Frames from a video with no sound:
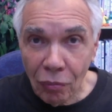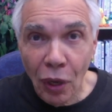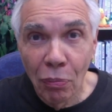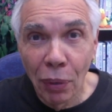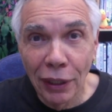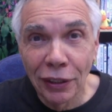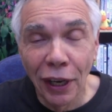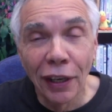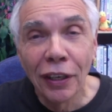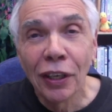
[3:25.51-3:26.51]
But
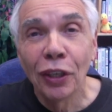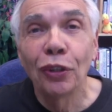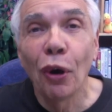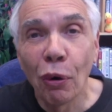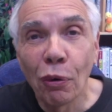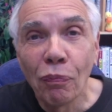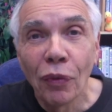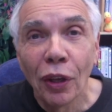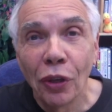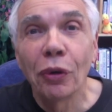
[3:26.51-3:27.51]
no,
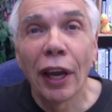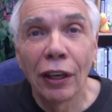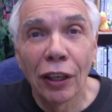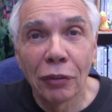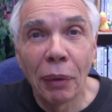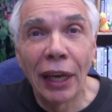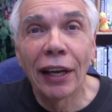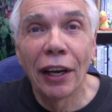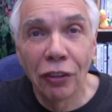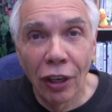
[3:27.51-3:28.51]
you cannot make
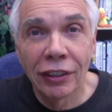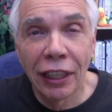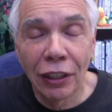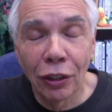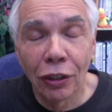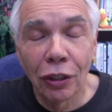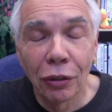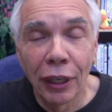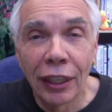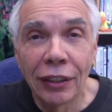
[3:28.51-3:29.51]

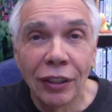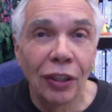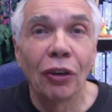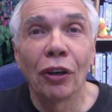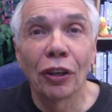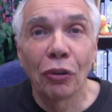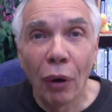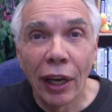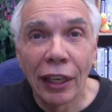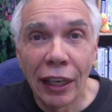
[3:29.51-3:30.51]
hydroxychloroquine or
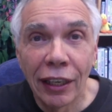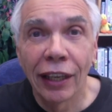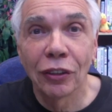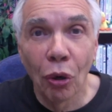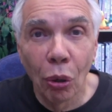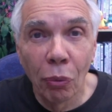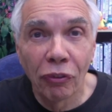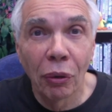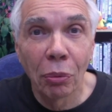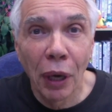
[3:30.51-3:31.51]
quinine at home
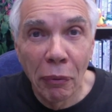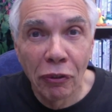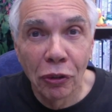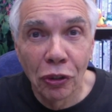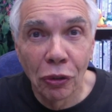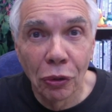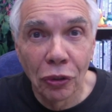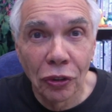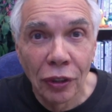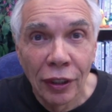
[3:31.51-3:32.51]
from grapefruit
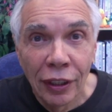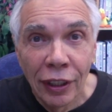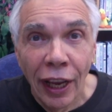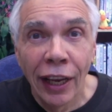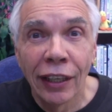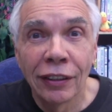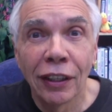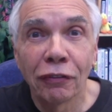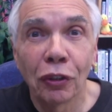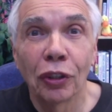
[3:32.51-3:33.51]
juice. And
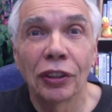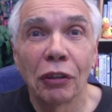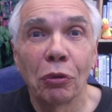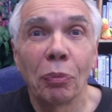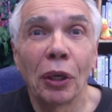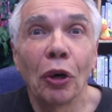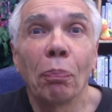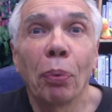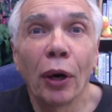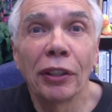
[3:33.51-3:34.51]
of course, there would be no
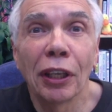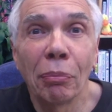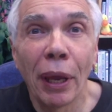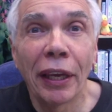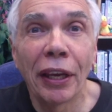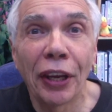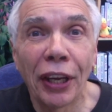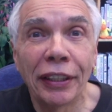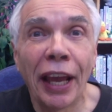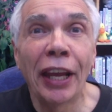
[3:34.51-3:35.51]
point in making
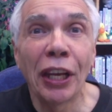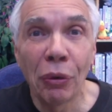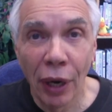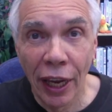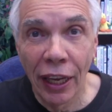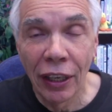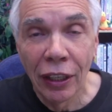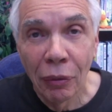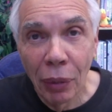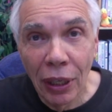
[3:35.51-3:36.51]
it anyway
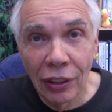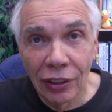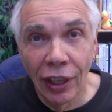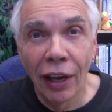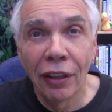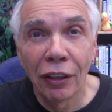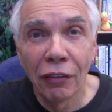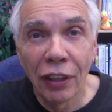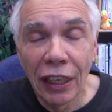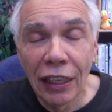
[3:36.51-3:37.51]
because neither
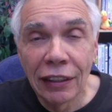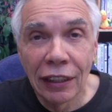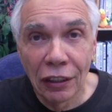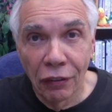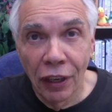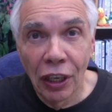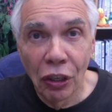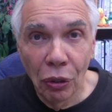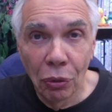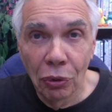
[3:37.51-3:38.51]
of these is of any
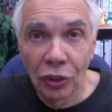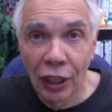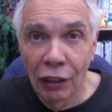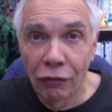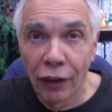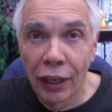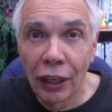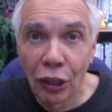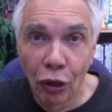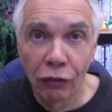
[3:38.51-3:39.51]
use in
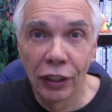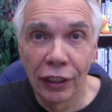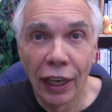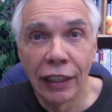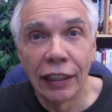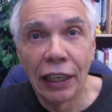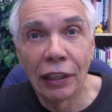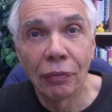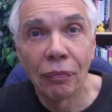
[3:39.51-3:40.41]
fighting COVID-19.